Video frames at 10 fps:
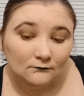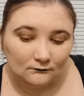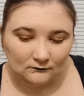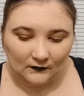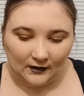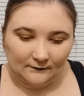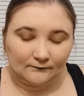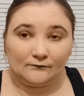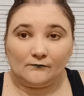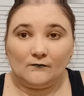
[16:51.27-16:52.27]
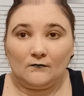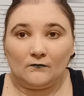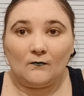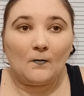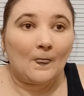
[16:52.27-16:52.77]
Okay.
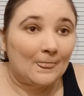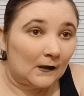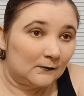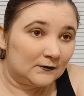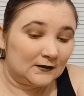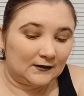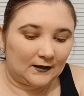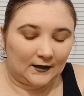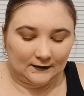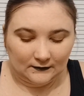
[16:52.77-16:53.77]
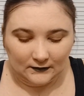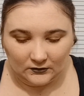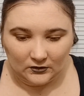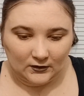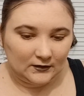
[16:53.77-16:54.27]
I'm gonna take that highlight
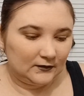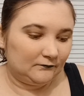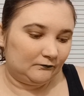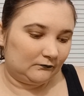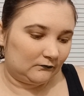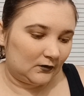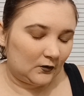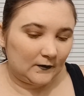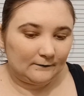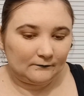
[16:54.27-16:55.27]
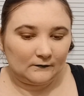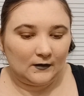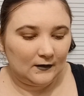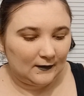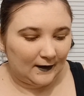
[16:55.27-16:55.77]
shade and go in
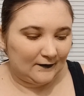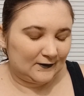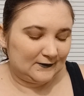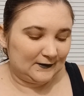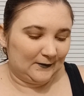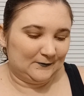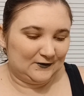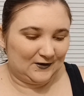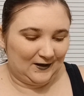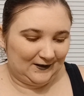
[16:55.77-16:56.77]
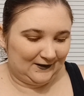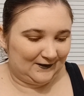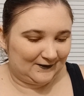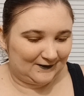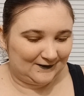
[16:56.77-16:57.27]
at the same shade here.